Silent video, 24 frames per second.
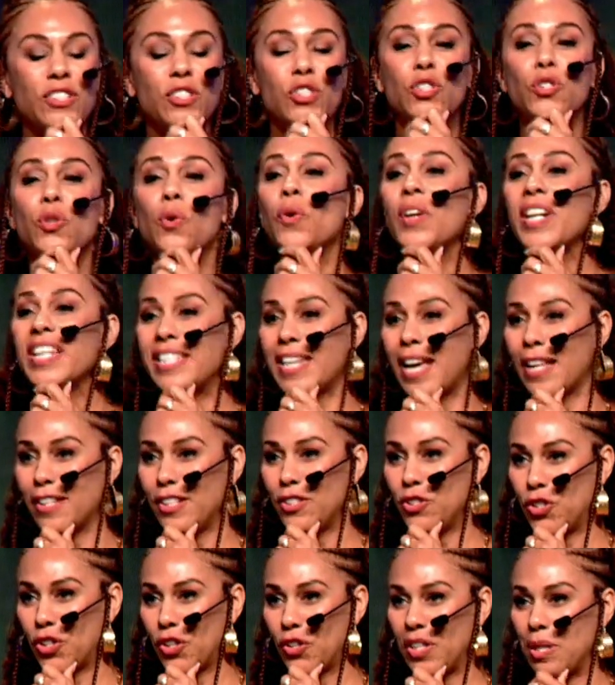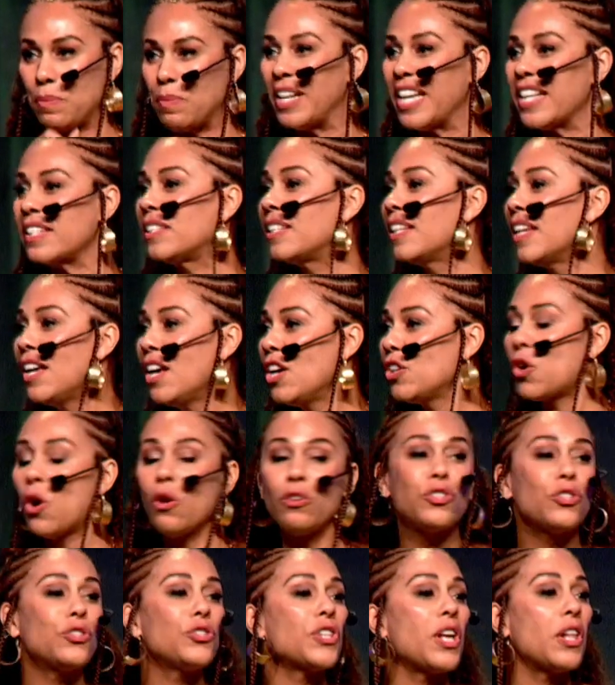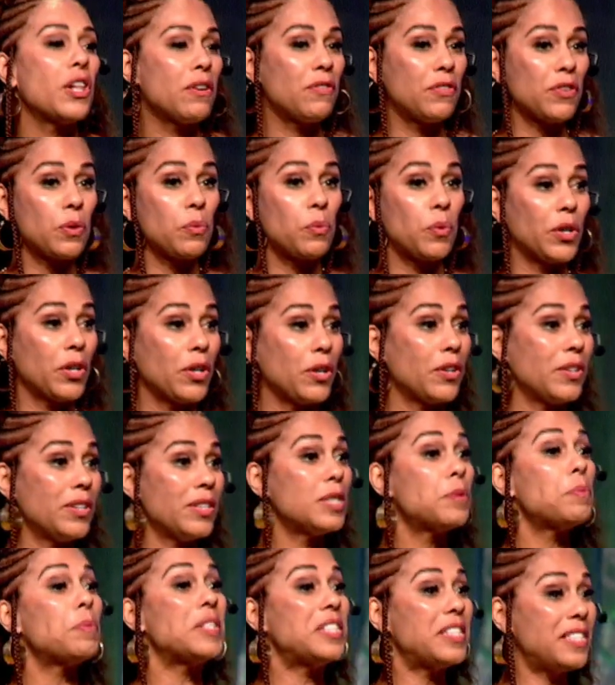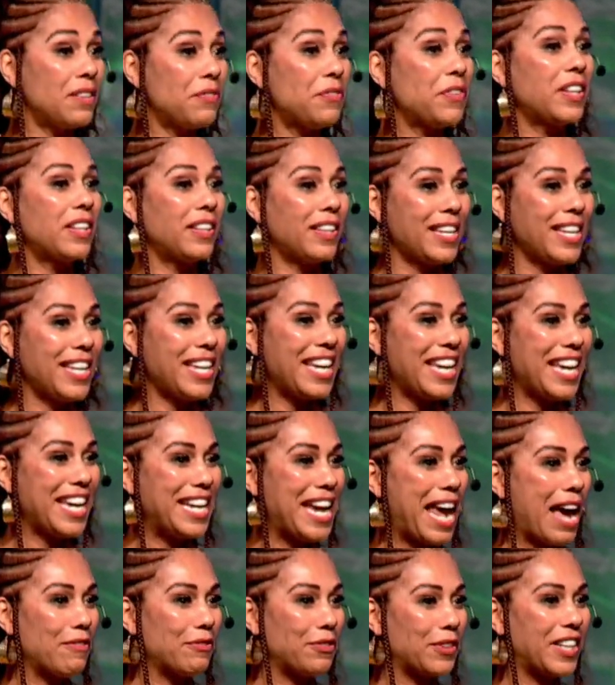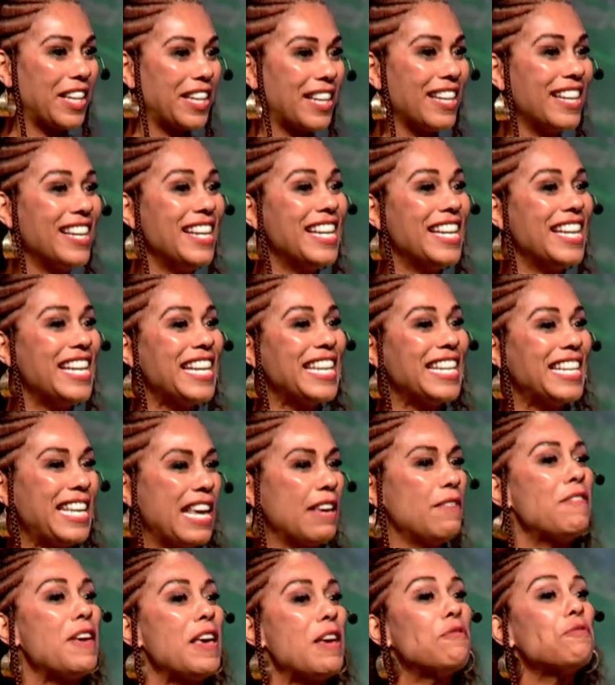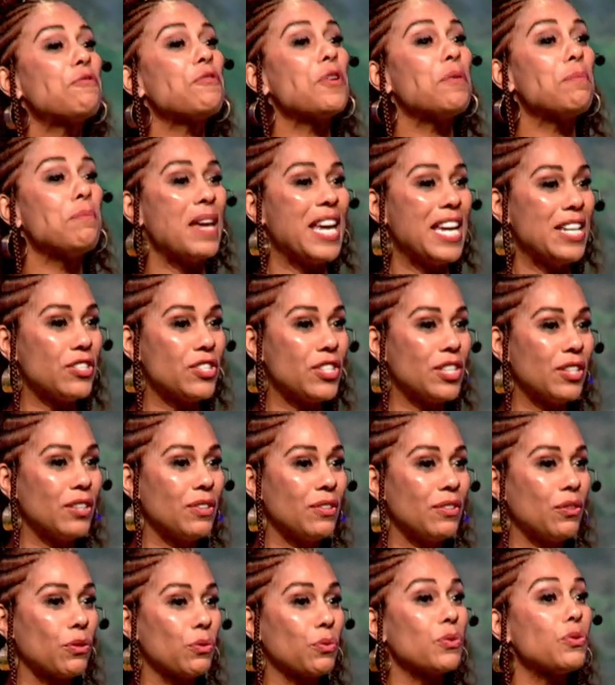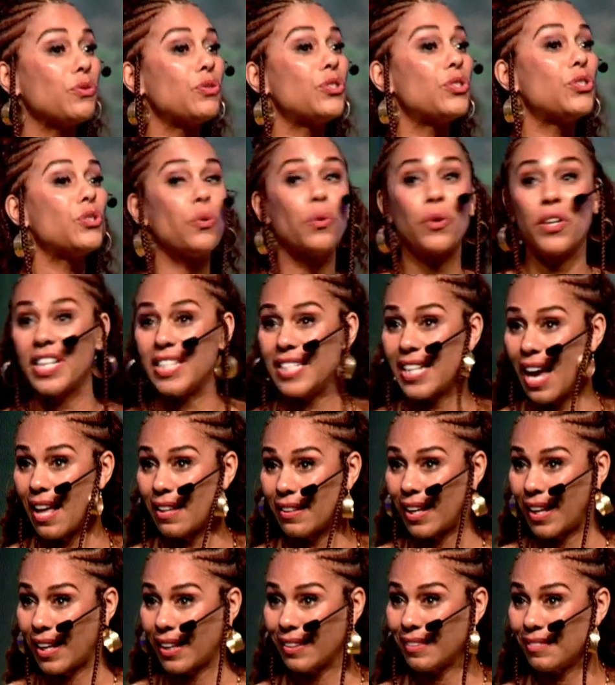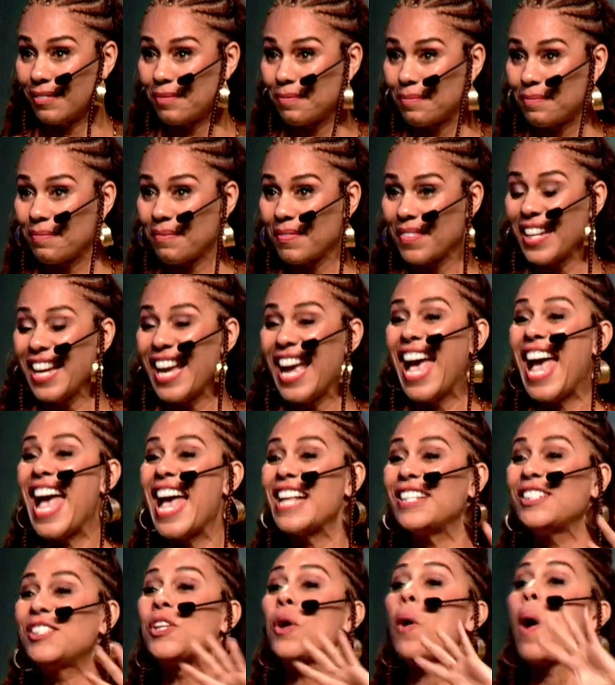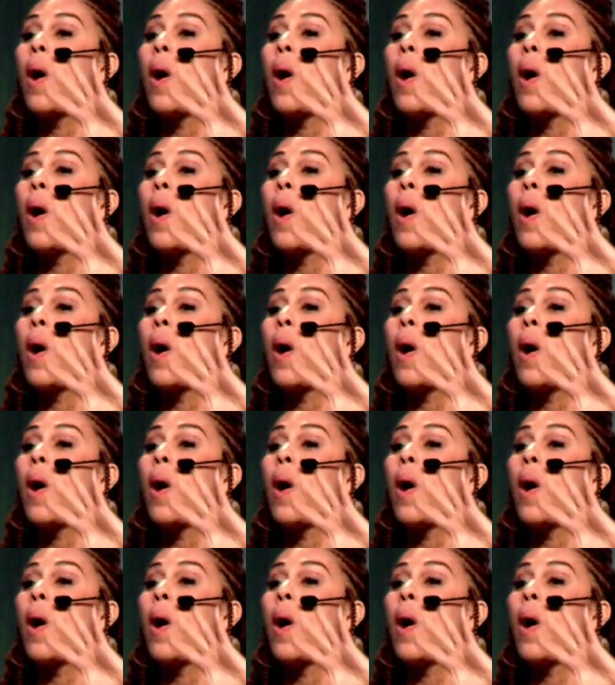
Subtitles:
storytelling journey because cultures all over the world, specifically in Africa, give information through storytelling. And so